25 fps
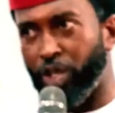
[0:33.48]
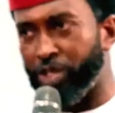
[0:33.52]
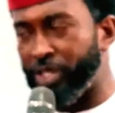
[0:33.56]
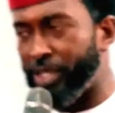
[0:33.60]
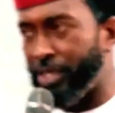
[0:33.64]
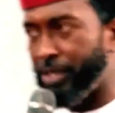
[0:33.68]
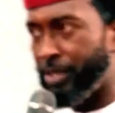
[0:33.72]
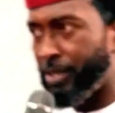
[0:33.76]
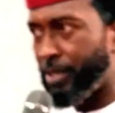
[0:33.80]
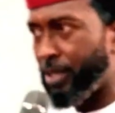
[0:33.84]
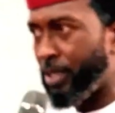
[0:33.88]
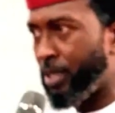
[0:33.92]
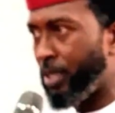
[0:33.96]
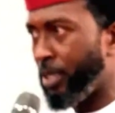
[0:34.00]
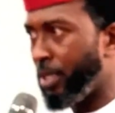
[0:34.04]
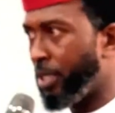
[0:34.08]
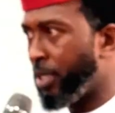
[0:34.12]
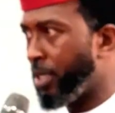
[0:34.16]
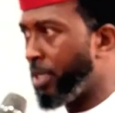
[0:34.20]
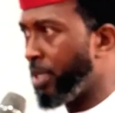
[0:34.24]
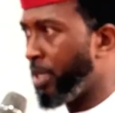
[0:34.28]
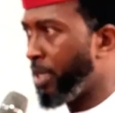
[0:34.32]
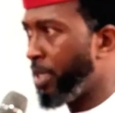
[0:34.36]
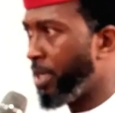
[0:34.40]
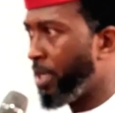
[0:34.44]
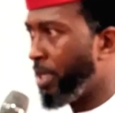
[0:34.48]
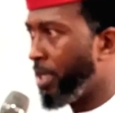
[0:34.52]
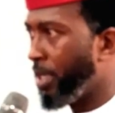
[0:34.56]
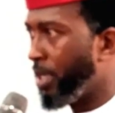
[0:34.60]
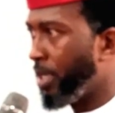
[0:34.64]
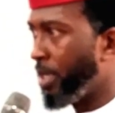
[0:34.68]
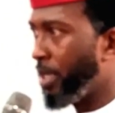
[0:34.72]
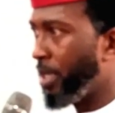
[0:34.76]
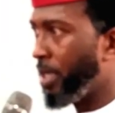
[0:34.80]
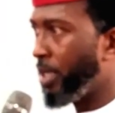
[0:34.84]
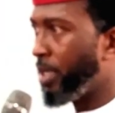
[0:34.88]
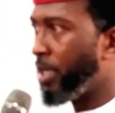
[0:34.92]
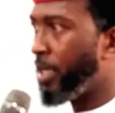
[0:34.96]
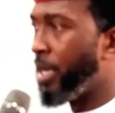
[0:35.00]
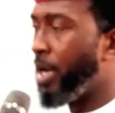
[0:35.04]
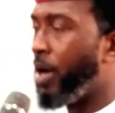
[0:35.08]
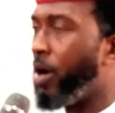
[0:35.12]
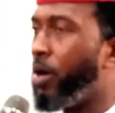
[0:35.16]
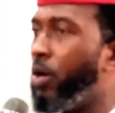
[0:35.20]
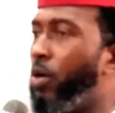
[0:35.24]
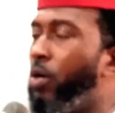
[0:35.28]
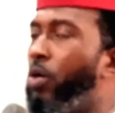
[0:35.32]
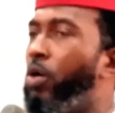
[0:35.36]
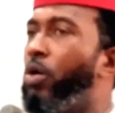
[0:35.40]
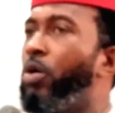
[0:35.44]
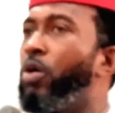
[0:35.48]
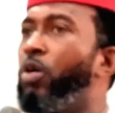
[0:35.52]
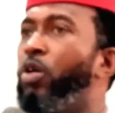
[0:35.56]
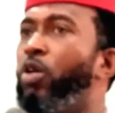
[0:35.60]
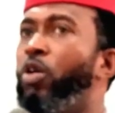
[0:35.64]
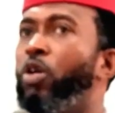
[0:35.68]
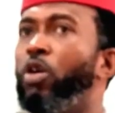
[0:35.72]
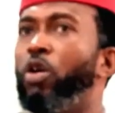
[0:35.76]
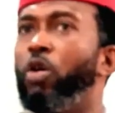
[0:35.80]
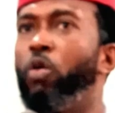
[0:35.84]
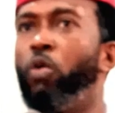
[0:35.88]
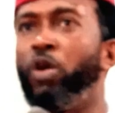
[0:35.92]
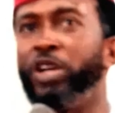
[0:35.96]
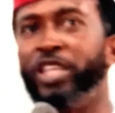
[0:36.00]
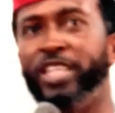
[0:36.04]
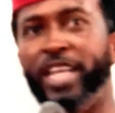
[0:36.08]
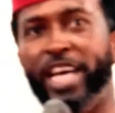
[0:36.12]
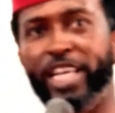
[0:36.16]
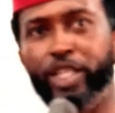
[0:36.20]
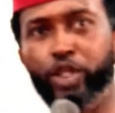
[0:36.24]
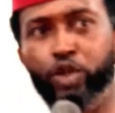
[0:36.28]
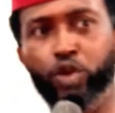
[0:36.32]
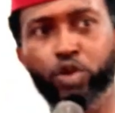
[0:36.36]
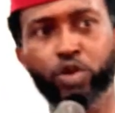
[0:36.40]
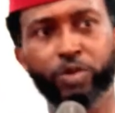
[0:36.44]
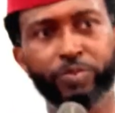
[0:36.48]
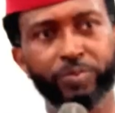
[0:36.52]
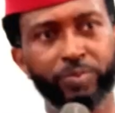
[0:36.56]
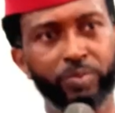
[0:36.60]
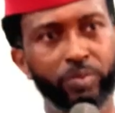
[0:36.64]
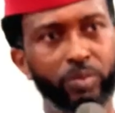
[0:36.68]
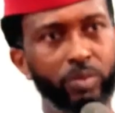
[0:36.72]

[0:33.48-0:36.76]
sources. Now, what did I do?